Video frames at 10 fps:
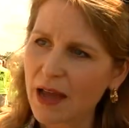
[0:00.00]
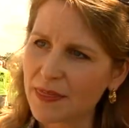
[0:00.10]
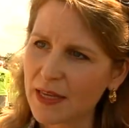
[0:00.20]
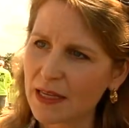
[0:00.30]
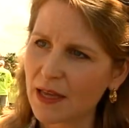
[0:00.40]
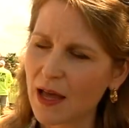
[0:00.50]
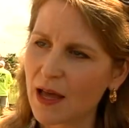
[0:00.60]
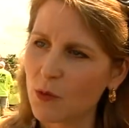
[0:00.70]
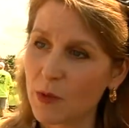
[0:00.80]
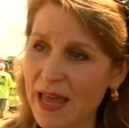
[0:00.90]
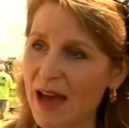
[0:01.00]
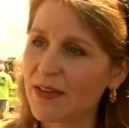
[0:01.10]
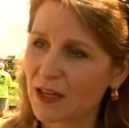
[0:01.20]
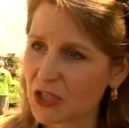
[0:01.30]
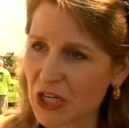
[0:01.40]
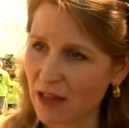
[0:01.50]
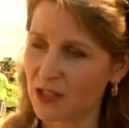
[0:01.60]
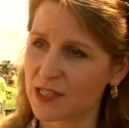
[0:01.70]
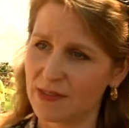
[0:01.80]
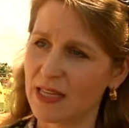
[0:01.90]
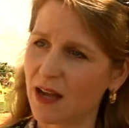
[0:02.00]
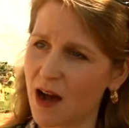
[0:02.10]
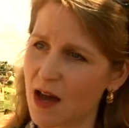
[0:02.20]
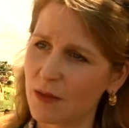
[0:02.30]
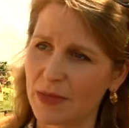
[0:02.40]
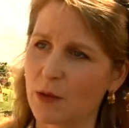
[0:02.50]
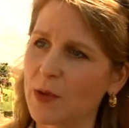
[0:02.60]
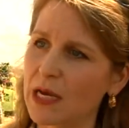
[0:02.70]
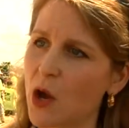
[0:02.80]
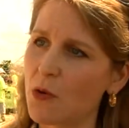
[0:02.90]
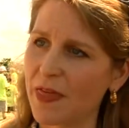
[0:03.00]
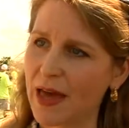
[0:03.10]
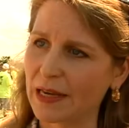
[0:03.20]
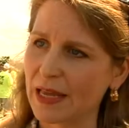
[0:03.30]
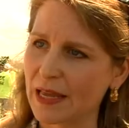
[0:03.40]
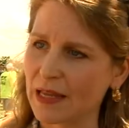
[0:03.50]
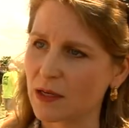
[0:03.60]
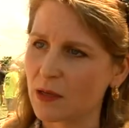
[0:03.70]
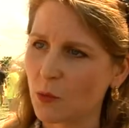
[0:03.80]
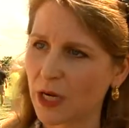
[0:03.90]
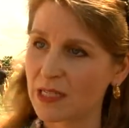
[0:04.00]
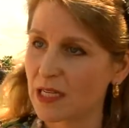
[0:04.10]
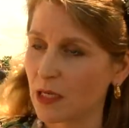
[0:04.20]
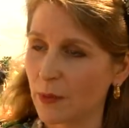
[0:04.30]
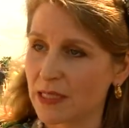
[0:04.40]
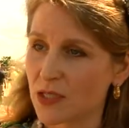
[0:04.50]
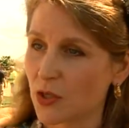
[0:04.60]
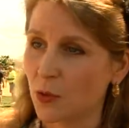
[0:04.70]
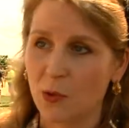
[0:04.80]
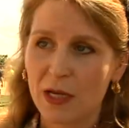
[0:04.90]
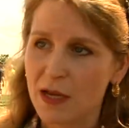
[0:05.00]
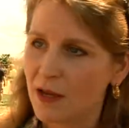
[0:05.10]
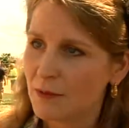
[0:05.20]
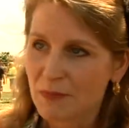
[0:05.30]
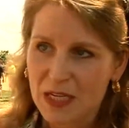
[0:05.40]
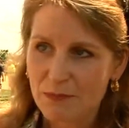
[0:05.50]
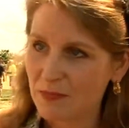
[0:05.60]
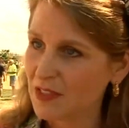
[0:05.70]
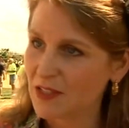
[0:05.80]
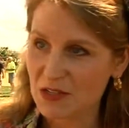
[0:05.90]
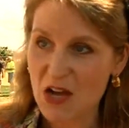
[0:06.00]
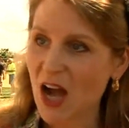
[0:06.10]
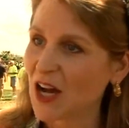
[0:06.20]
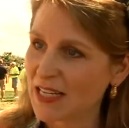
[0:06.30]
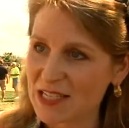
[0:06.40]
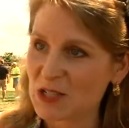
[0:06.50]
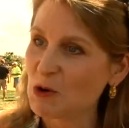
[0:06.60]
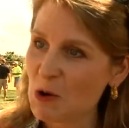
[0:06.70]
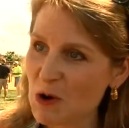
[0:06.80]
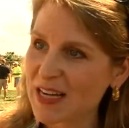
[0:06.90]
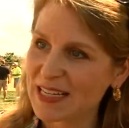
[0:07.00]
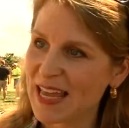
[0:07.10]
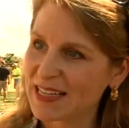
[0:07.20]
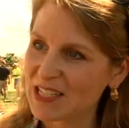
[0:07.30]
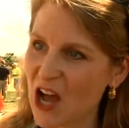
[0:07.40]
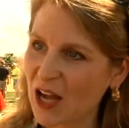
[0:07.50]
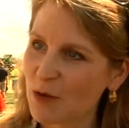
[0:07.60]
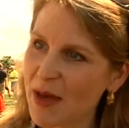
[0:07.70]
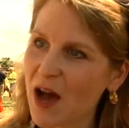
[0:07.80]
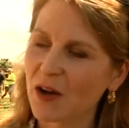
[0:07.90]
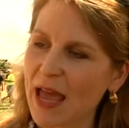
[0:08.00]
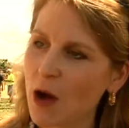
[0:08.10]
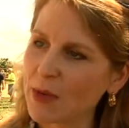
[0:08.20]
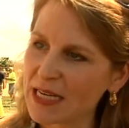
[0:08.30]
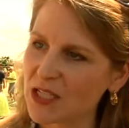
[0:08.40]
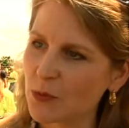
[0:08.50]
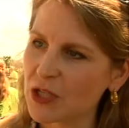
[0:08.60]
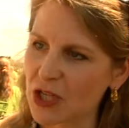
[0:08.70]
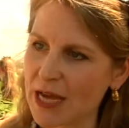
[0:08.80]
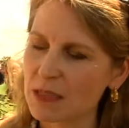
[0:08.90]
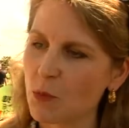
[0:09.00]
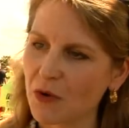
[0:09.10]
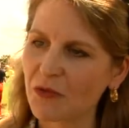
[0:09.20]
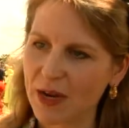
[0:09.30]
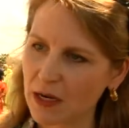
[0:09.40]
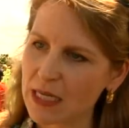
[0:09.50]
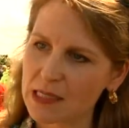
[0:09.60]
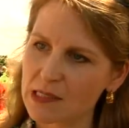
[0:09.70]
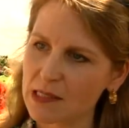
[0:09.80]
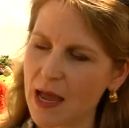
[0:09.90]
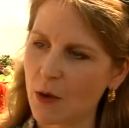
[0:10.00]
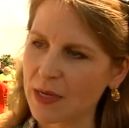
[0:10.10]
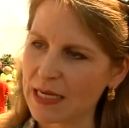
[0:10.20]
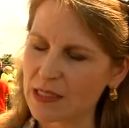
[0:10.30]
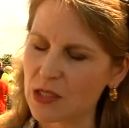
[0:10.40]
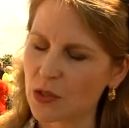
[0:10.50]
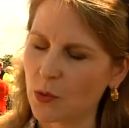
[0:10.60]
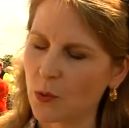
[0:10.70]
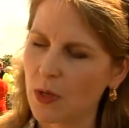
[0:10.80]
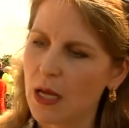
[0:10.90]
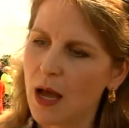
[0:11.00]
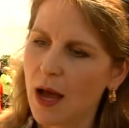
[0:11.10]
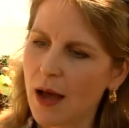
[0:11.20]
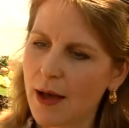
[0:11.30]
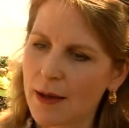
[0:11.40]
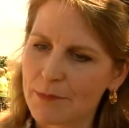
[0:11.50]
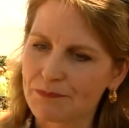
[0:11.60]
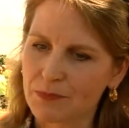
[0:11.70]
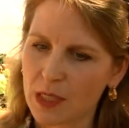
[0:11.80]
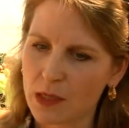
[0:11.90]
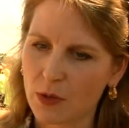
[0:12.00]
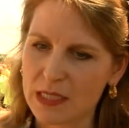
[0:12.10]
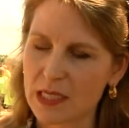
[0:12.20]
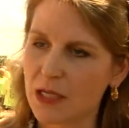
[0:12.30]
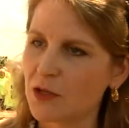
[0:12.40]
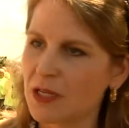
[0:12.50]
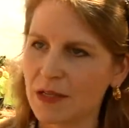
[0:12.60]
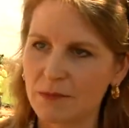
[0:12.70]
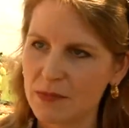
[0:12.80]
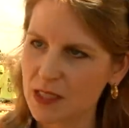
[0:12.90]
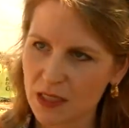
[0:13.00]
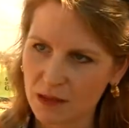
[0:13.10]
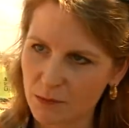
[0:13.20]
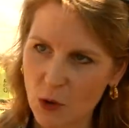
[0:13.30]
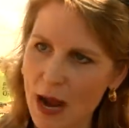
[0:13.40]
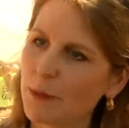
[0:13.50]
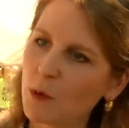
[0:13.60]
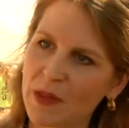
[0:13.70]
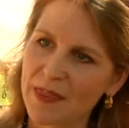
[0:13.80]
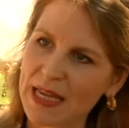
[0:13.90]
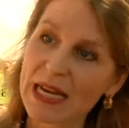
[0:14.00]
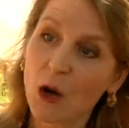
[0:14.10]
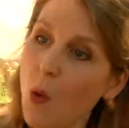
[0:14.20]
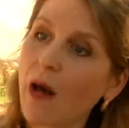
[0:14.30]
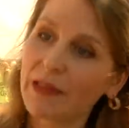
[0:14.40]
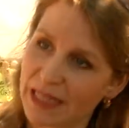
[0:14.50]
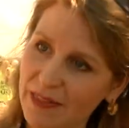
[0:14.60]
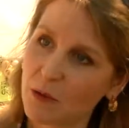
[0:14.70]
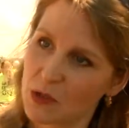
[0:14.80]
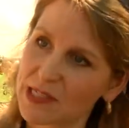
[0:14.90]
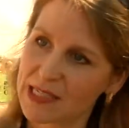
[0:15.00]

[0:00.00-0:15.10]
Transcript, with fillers: I think uh, we have had our challenges in the economy. We know that, and we're continuing to knock on his door and, and talk about how we need to inject more fairness, how we need to, um, you know, continue to, to grapple with the inequality that we're